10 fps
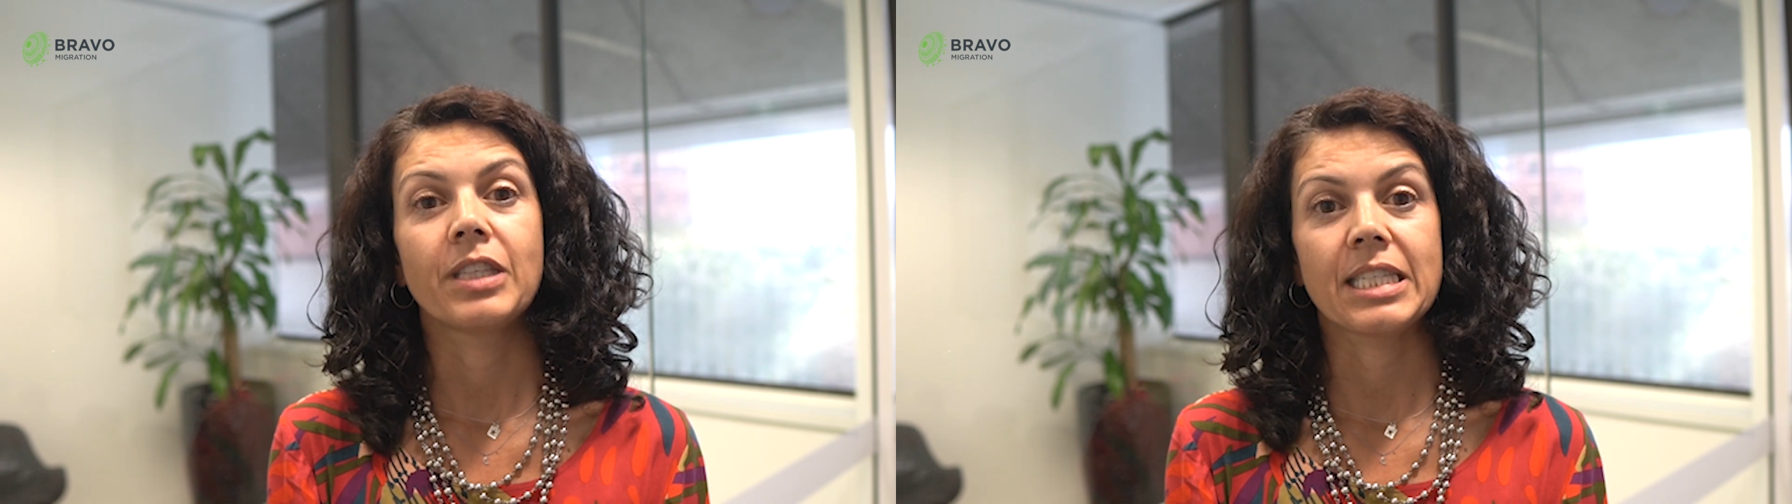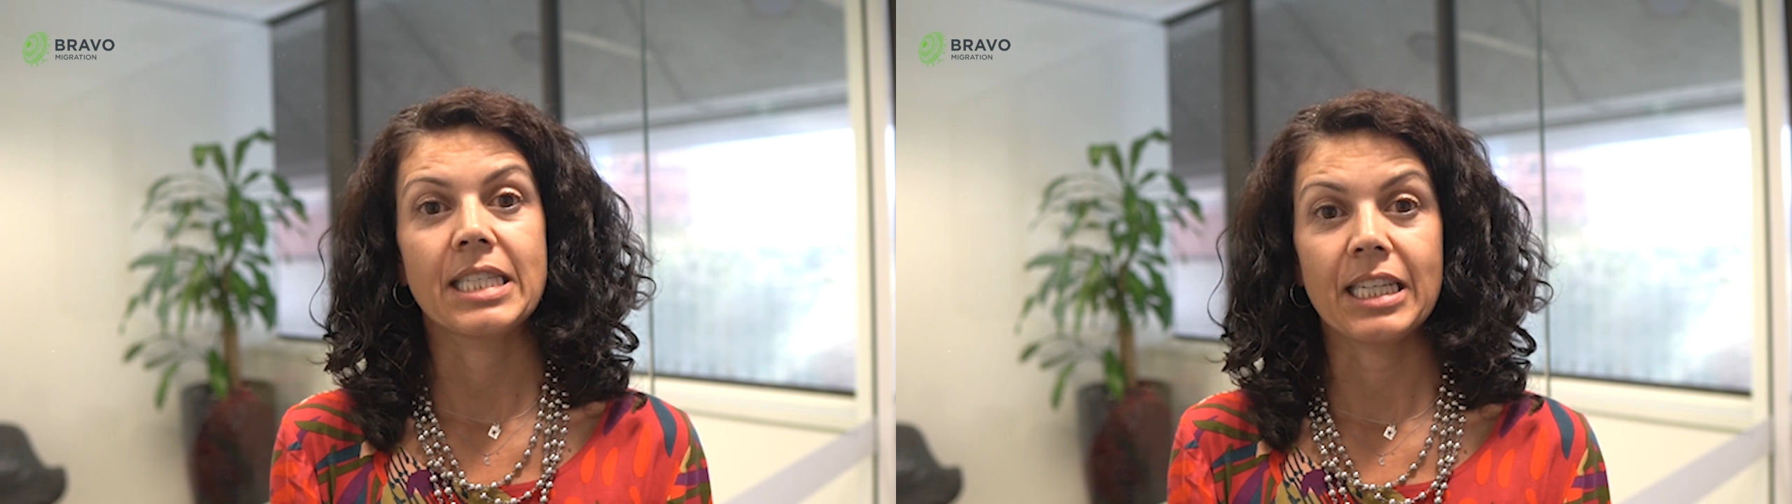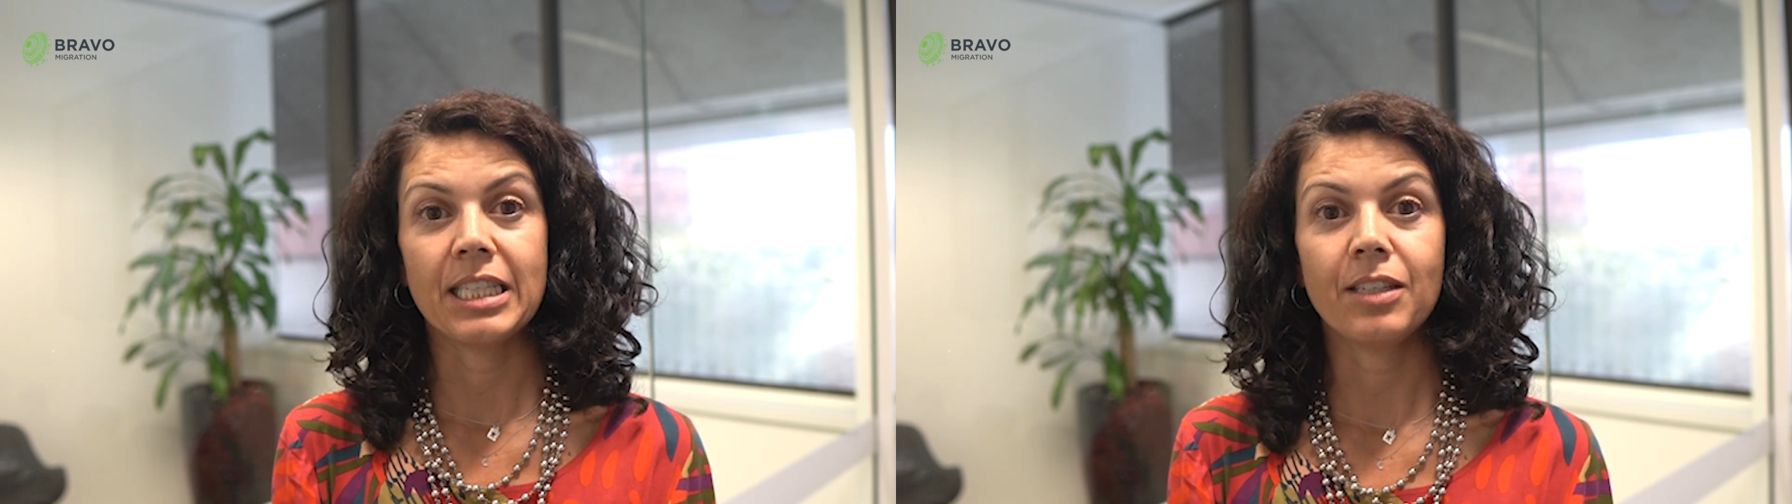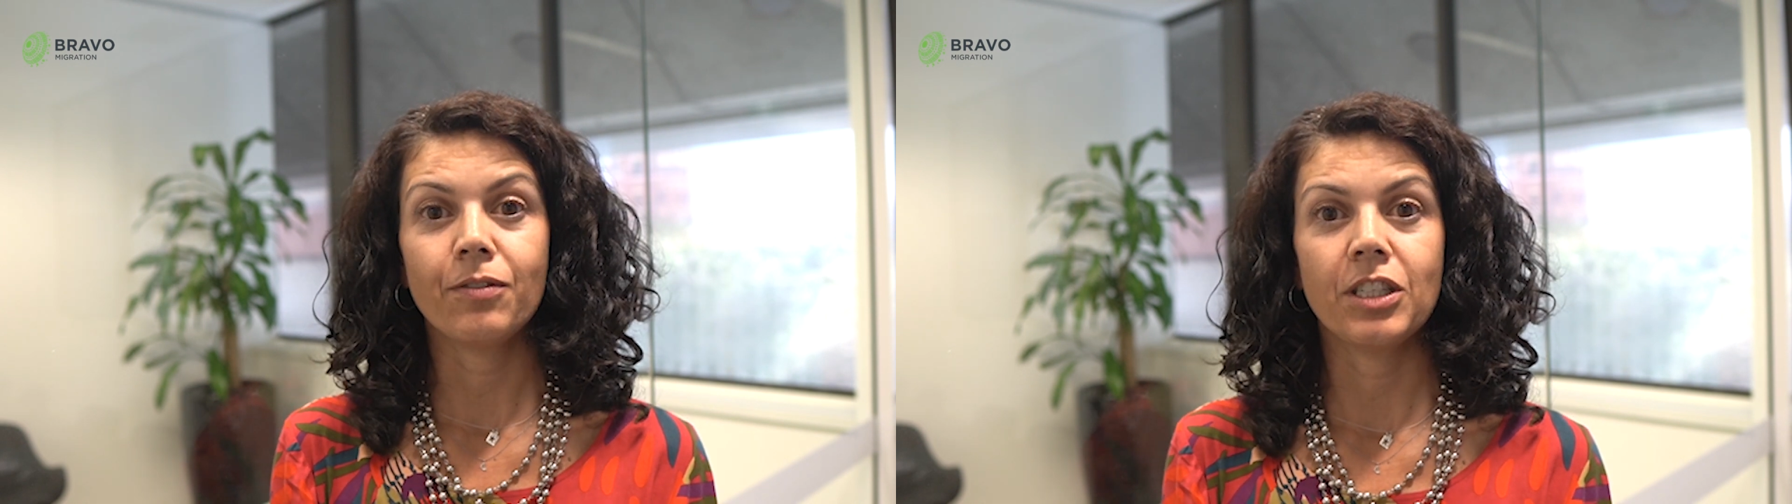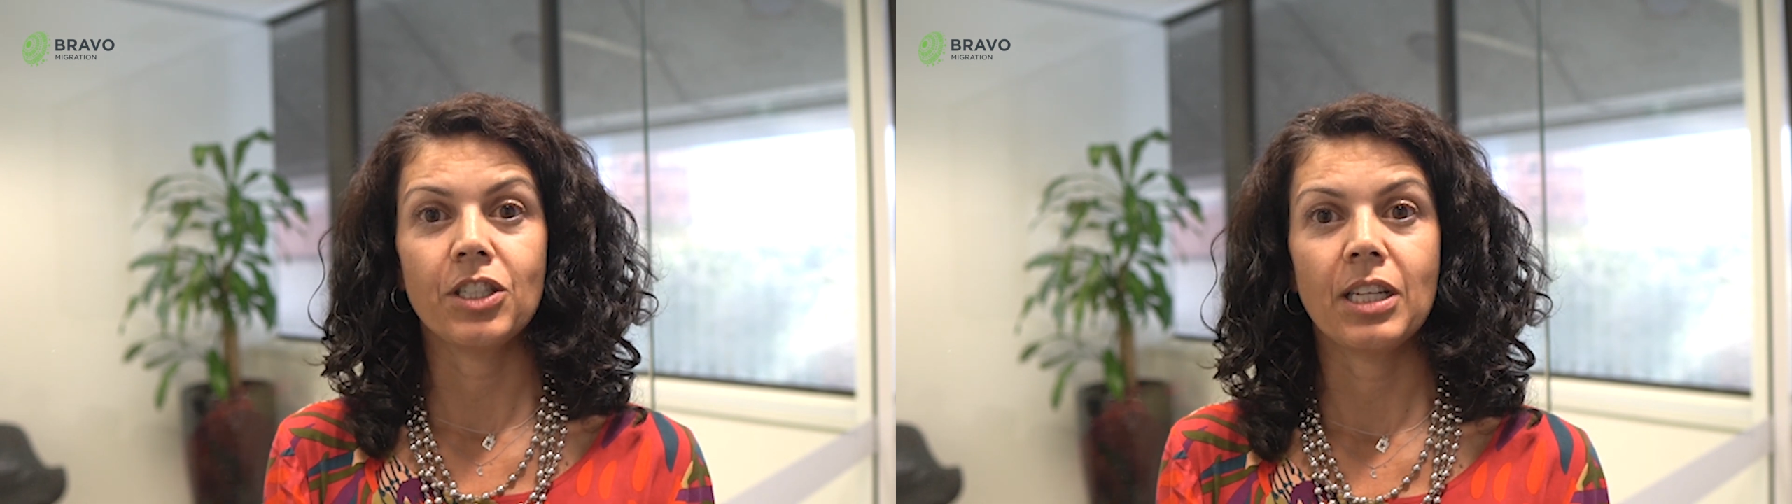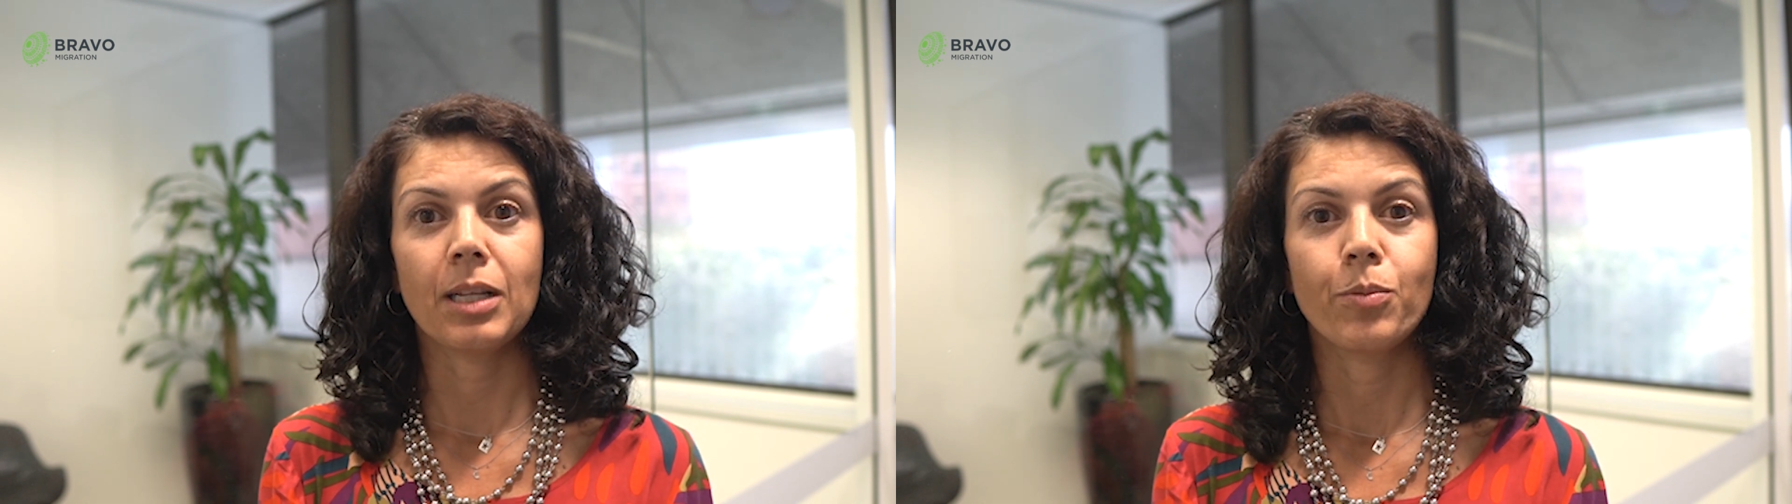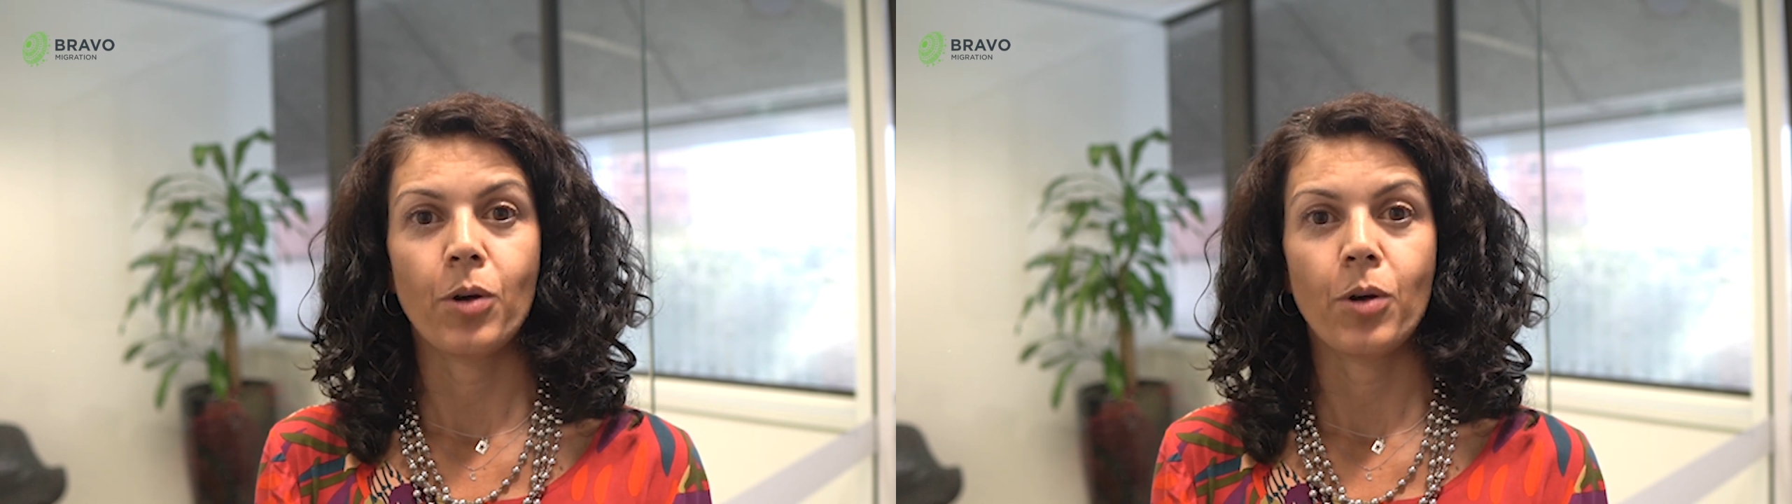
the study division at